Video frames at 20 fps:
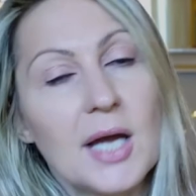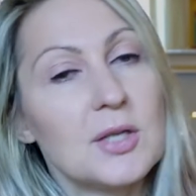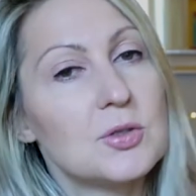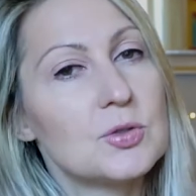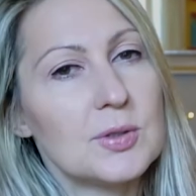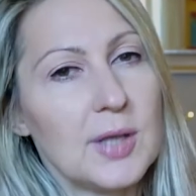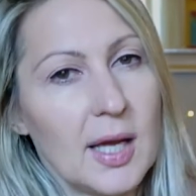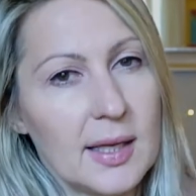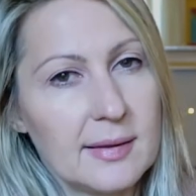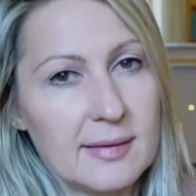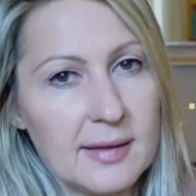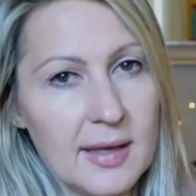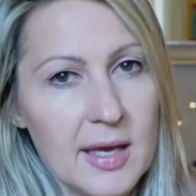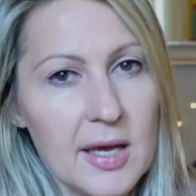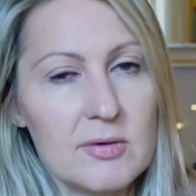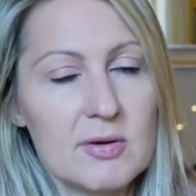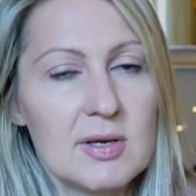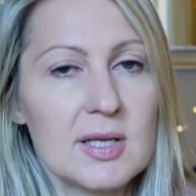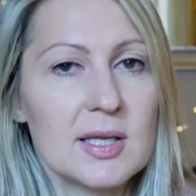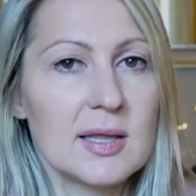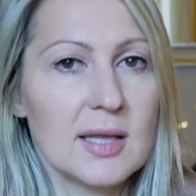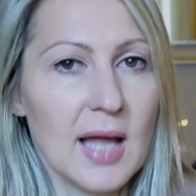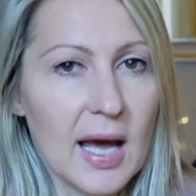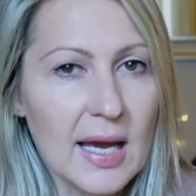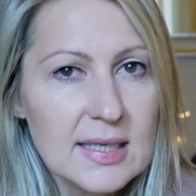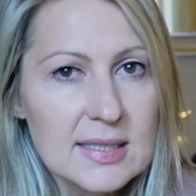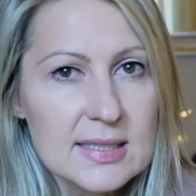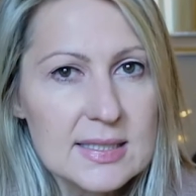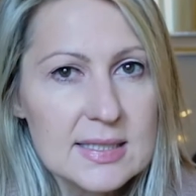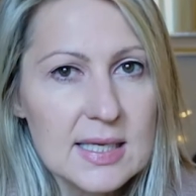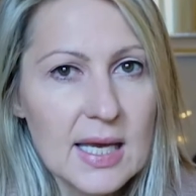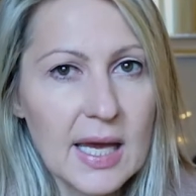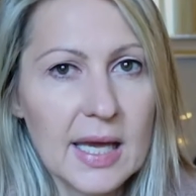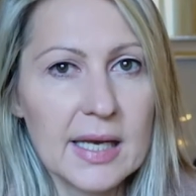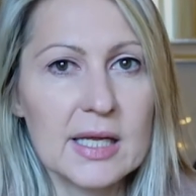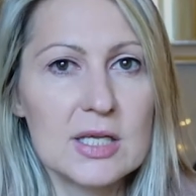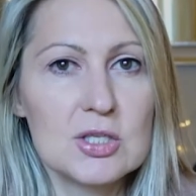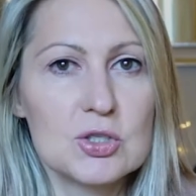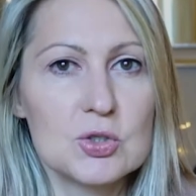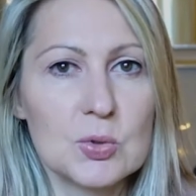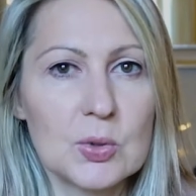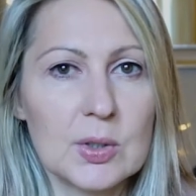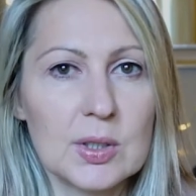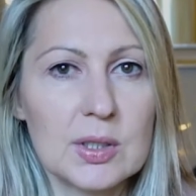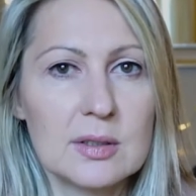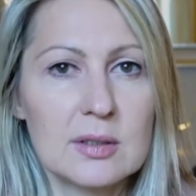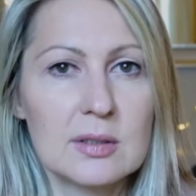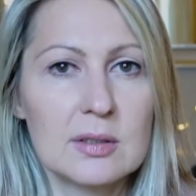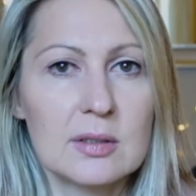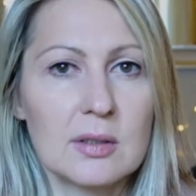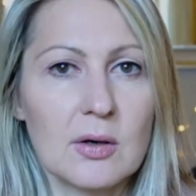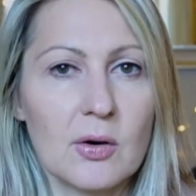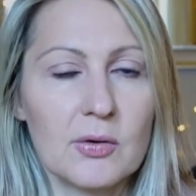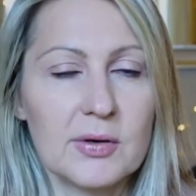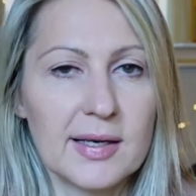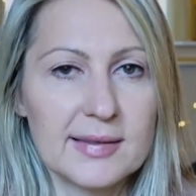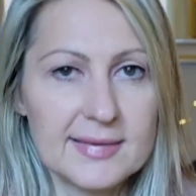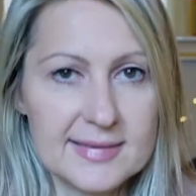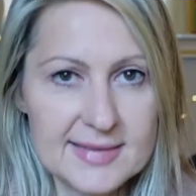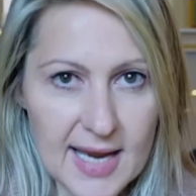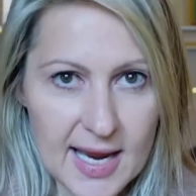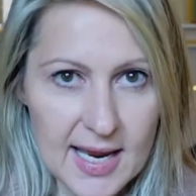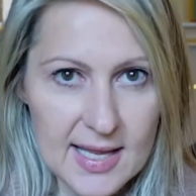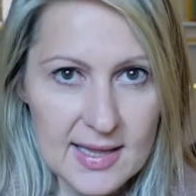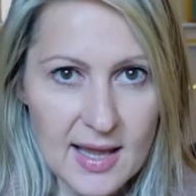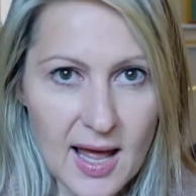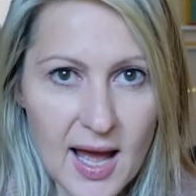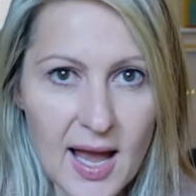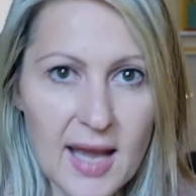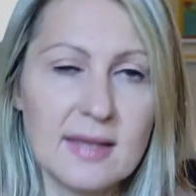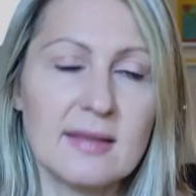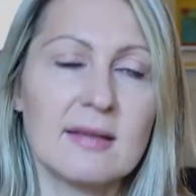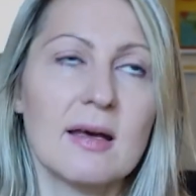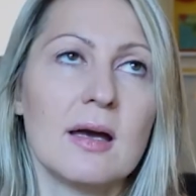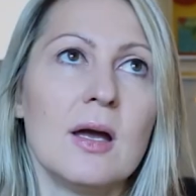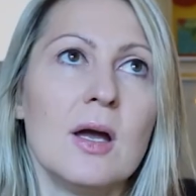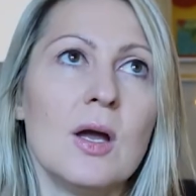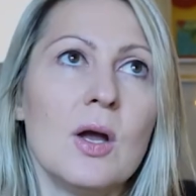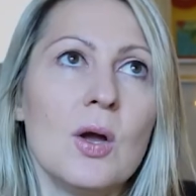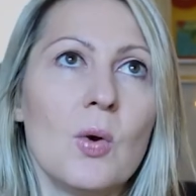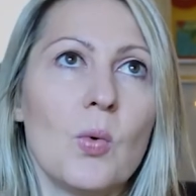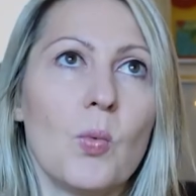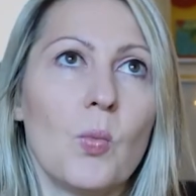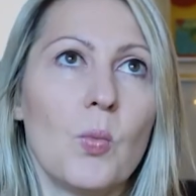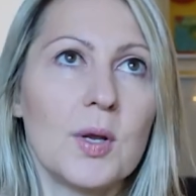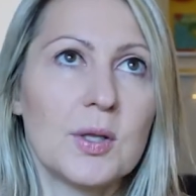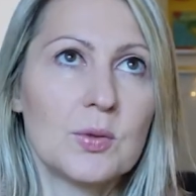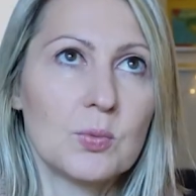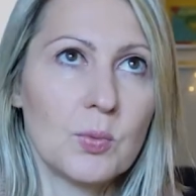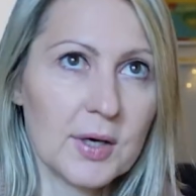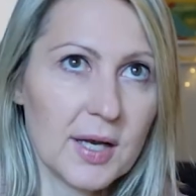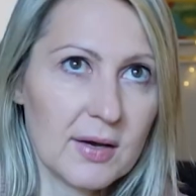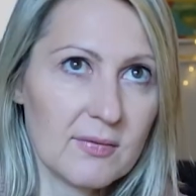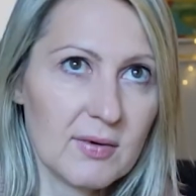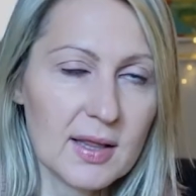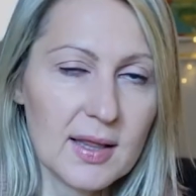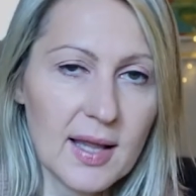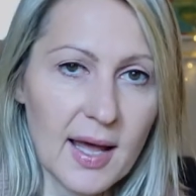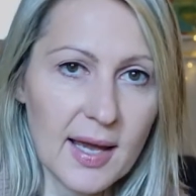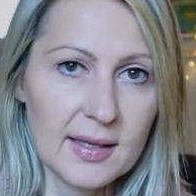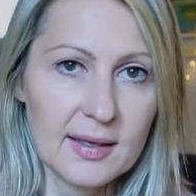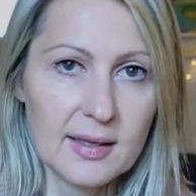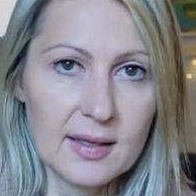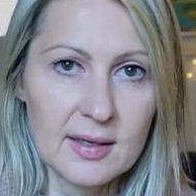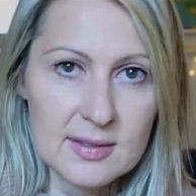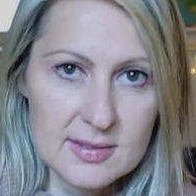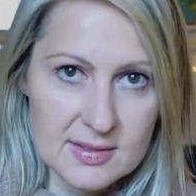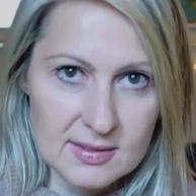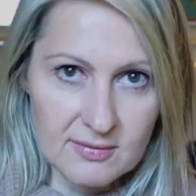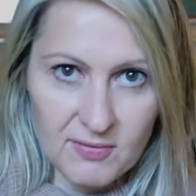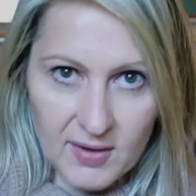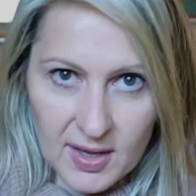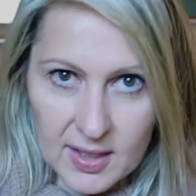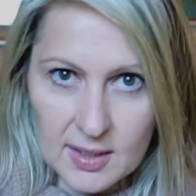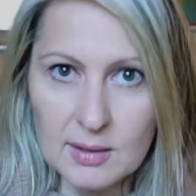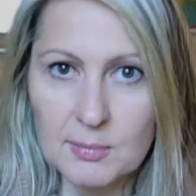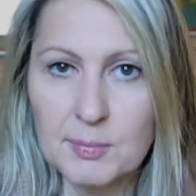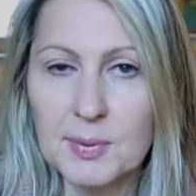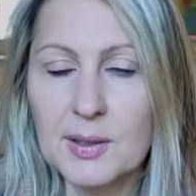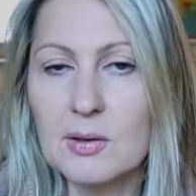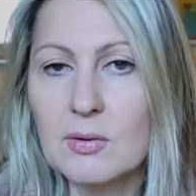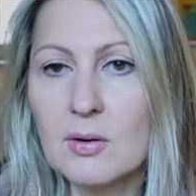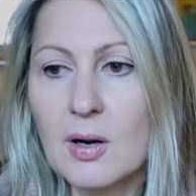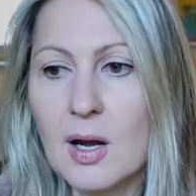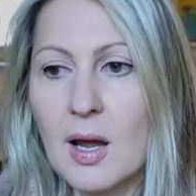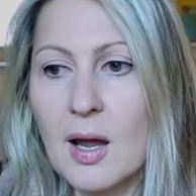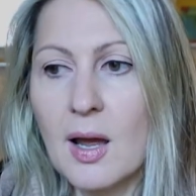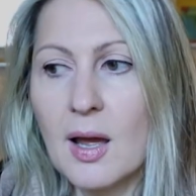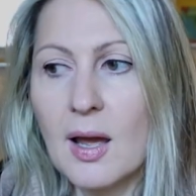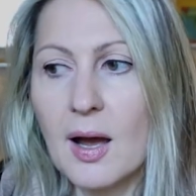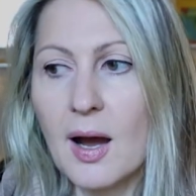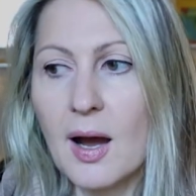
I do not carry lights, and I do it on a daylight with whatever lighting is available.